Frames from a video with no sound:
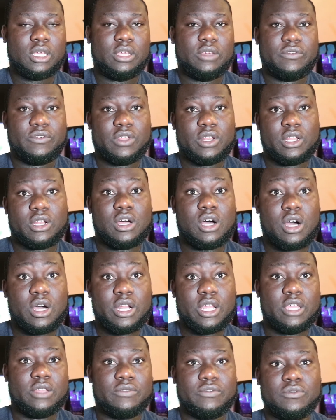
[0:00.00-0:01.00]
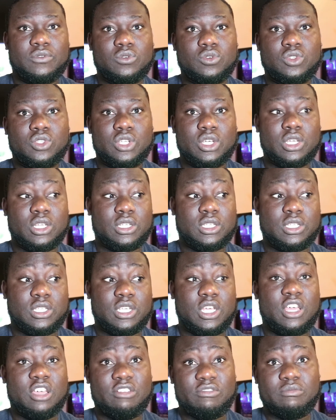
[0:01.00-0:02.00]
if you're not ordering food, so you'll
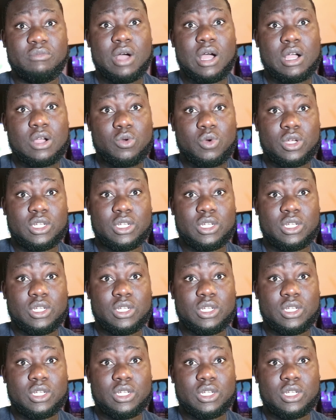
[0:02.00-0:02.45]
save back